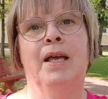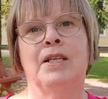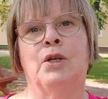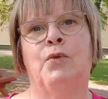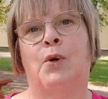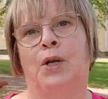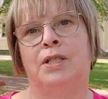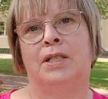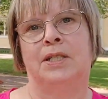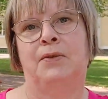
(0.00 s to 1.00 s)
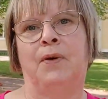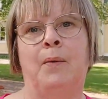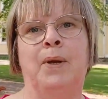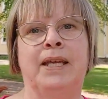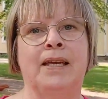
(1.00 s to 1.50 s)
So for instance, if
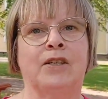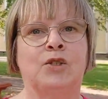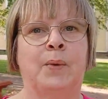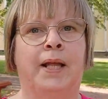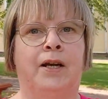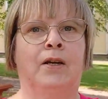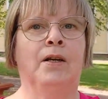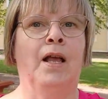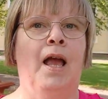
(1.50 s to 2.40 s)
I'm making a sweater,